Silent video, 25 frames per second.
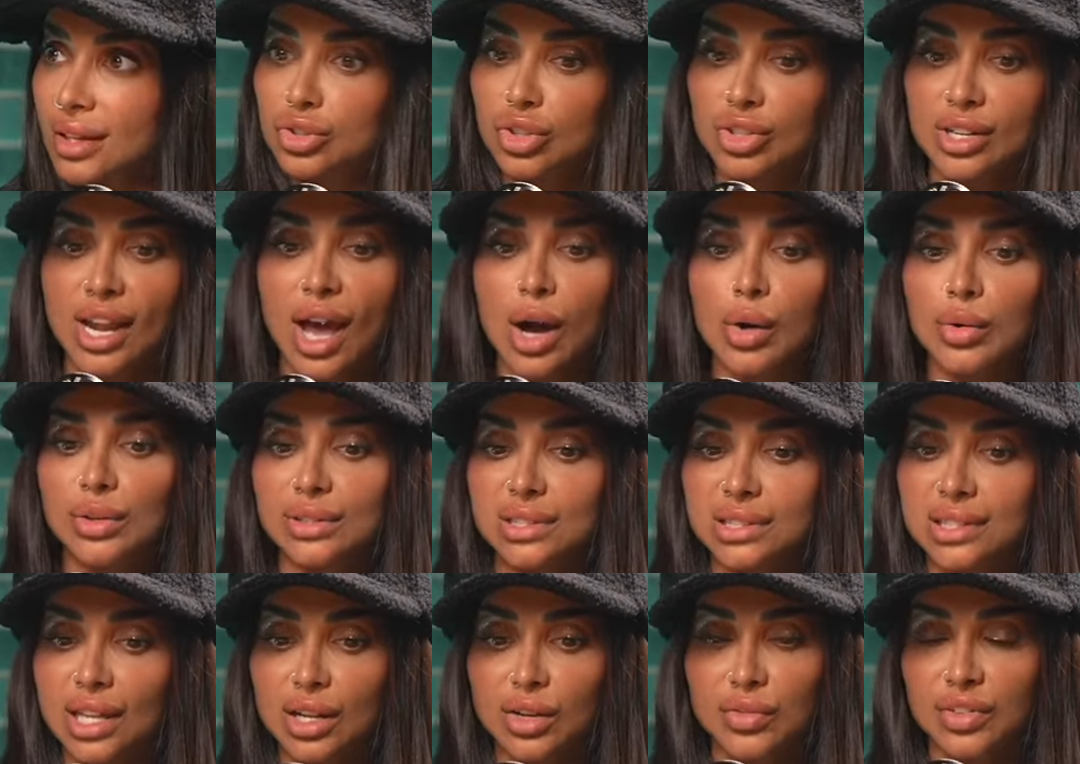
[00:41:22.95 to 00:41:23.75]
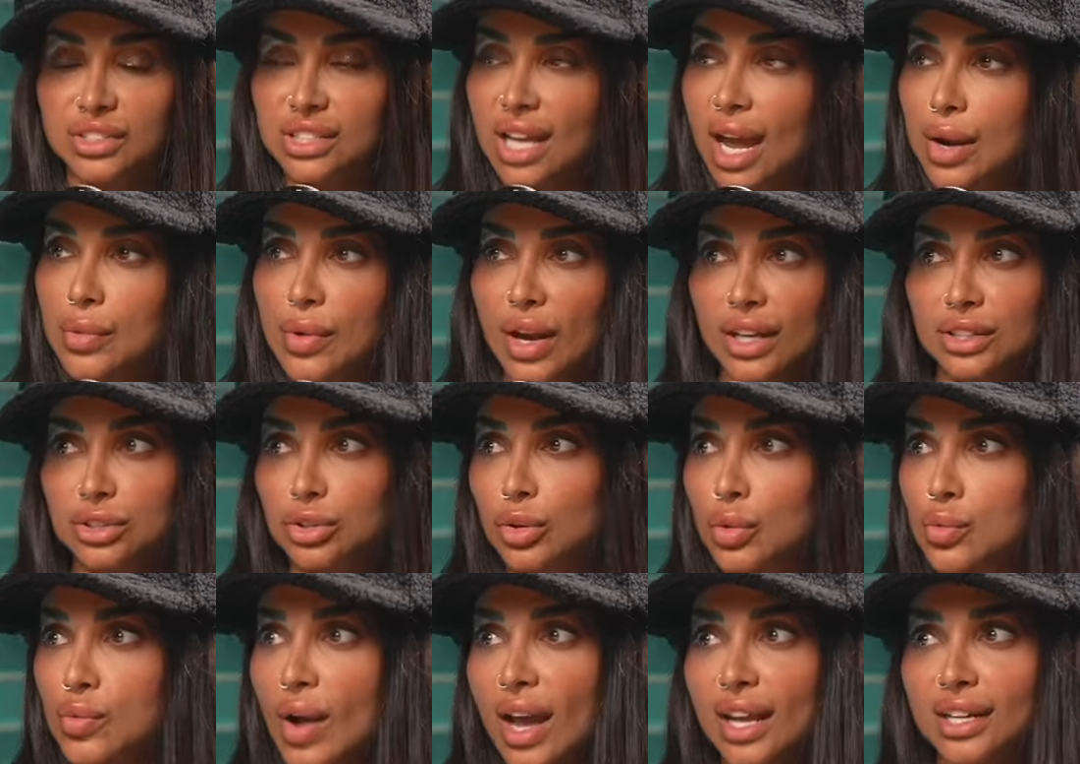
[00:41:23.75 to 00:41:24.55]
So now, instead of a
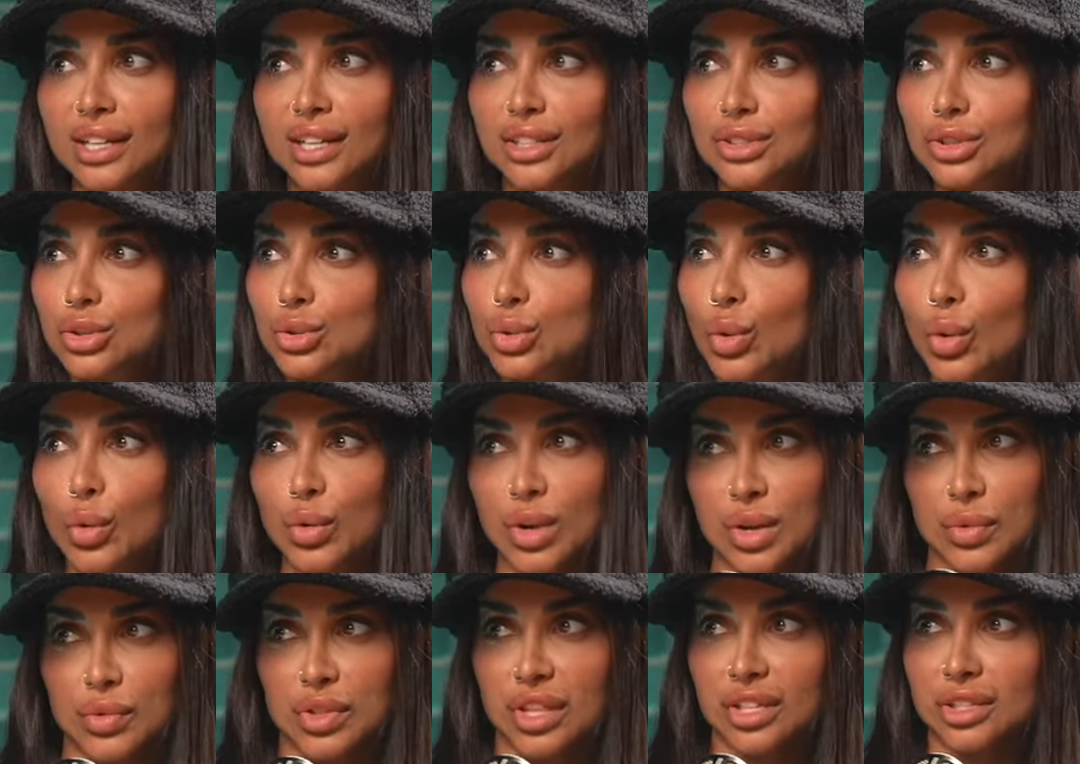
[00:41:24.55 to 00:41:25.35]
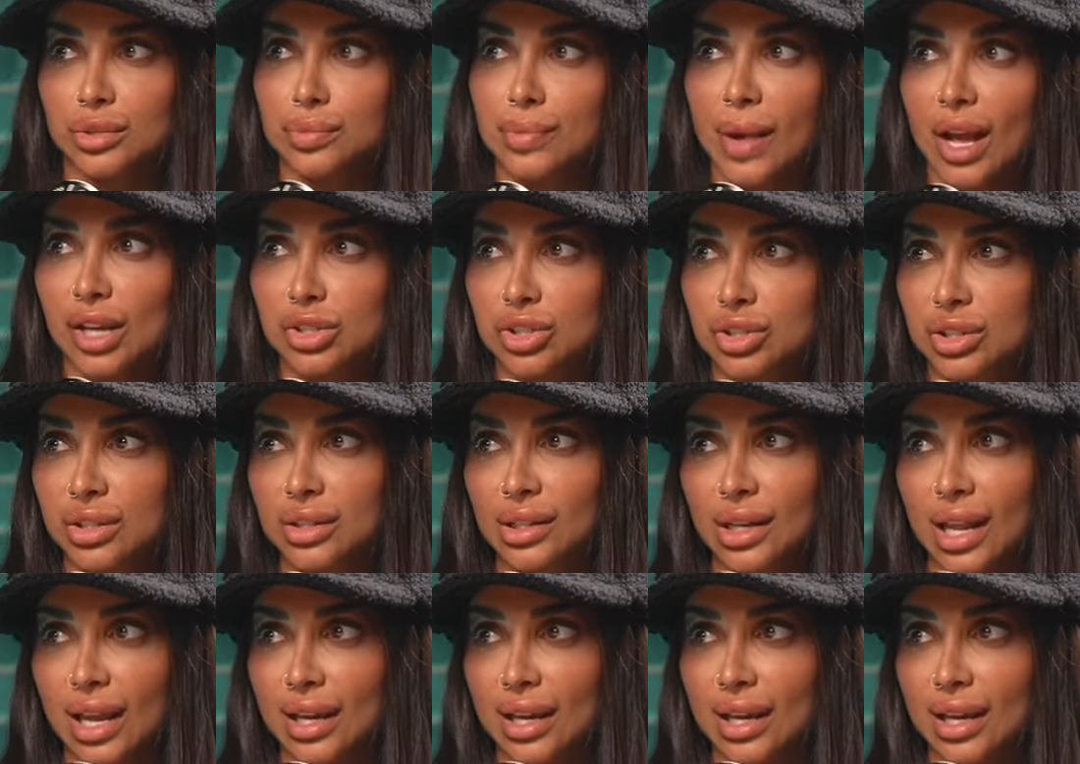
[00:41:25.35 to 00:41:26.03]
director writing a story with his passion,